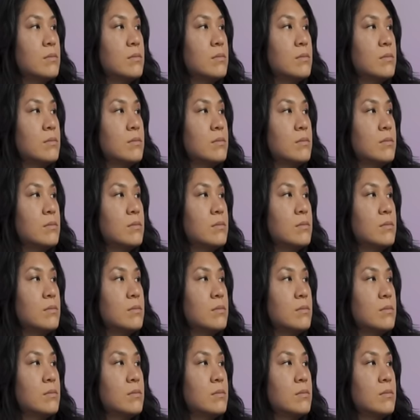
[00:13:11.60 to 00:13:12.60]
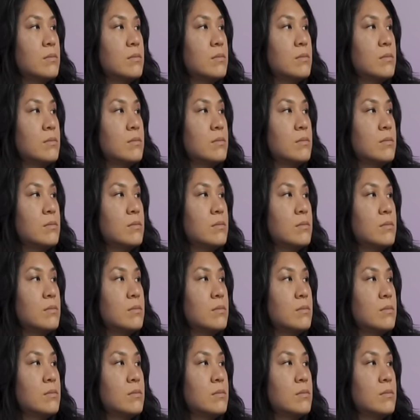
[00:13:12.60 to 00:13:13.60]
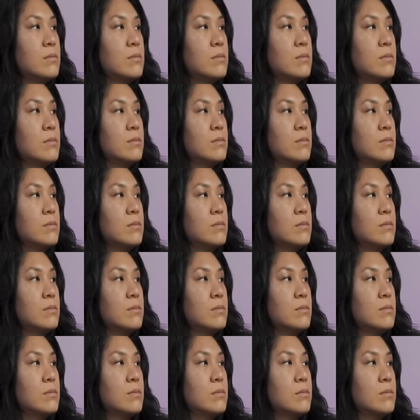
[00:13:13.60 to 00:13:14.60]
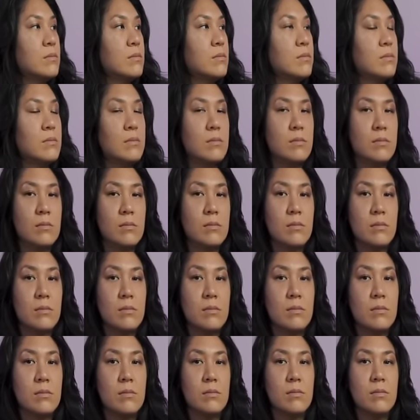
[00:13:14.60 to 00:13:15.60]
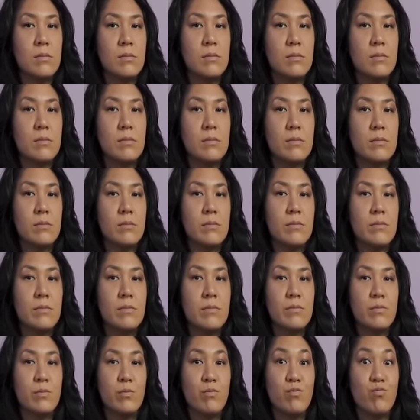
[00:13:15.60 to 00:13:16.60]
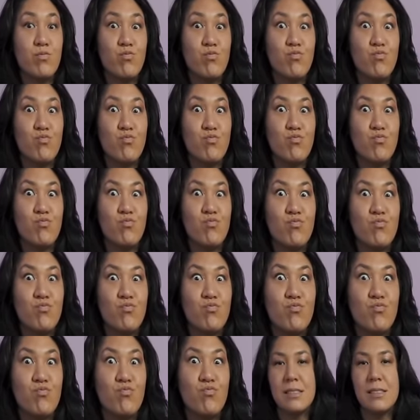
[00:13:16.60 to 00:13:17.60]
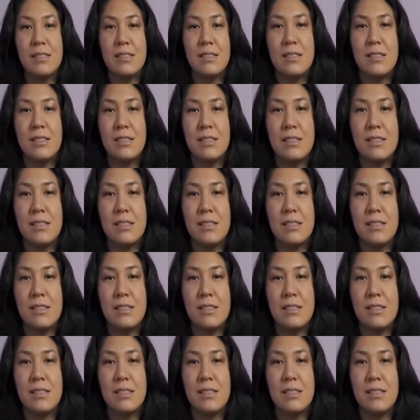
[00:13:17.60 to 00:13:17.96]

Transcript: (silent)